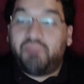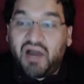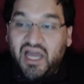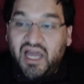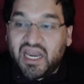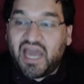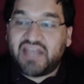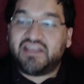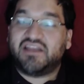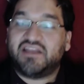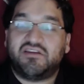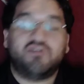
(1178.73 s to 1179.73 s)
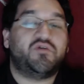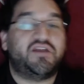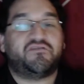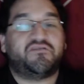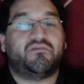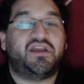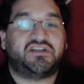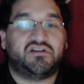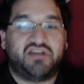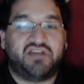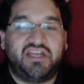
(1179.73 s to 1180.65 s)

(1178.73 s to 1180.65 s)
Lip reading: but I did do informational